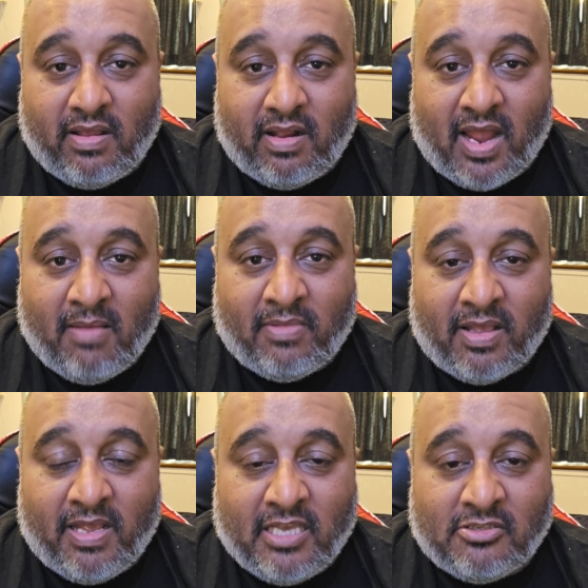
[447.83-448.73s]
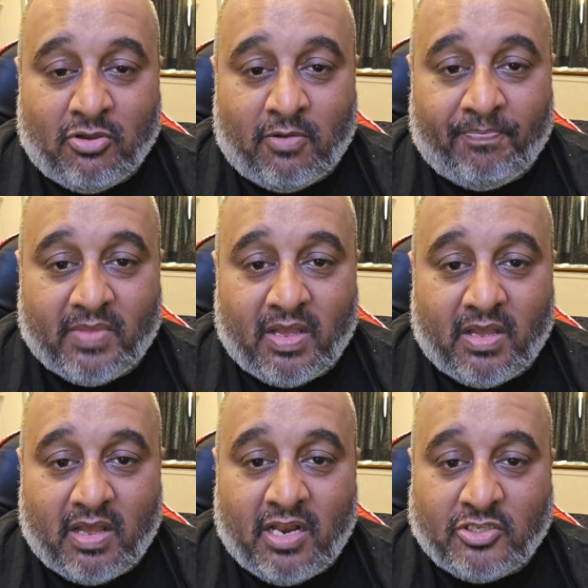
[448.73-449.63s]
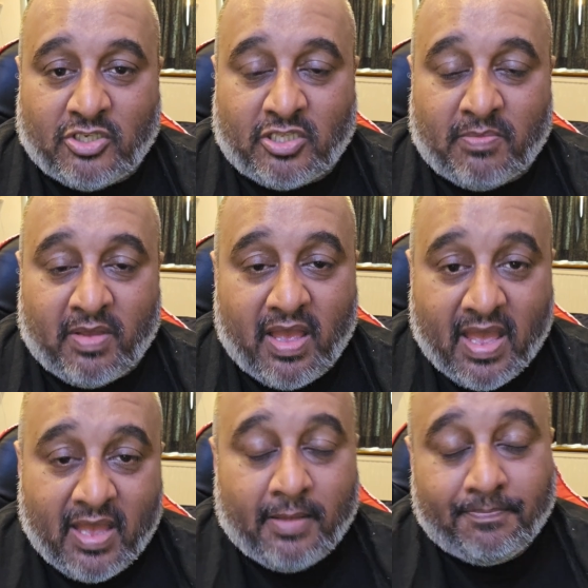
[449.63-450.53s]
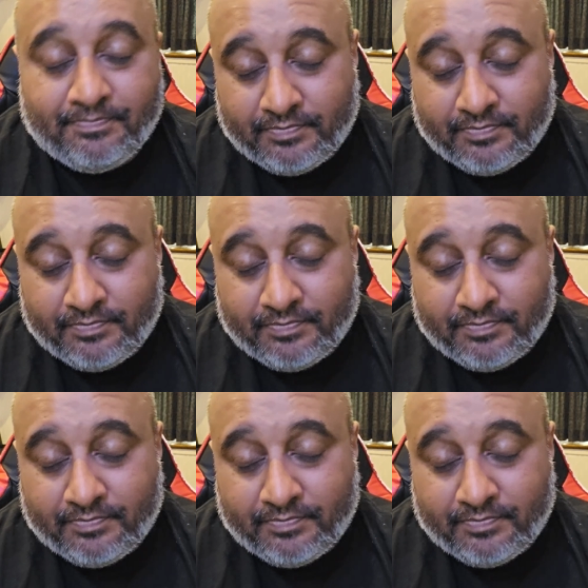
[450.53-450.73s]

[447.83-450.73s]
claim that he's not a legitimate heir.